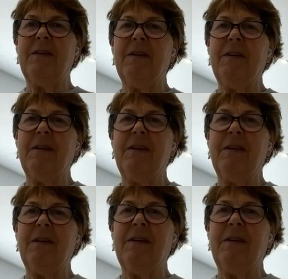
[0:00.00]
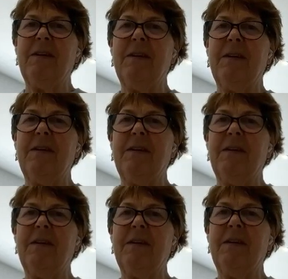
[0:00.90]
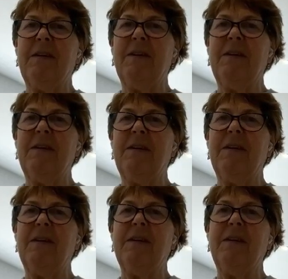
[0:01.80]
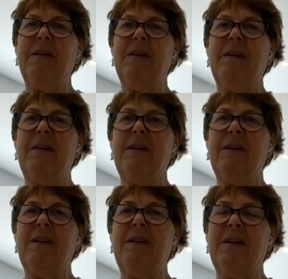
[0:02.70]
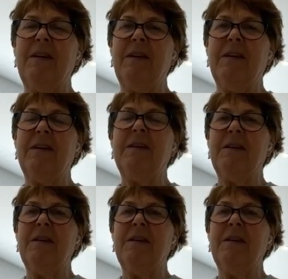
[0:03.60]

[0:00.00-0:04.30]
The person shown says nothing.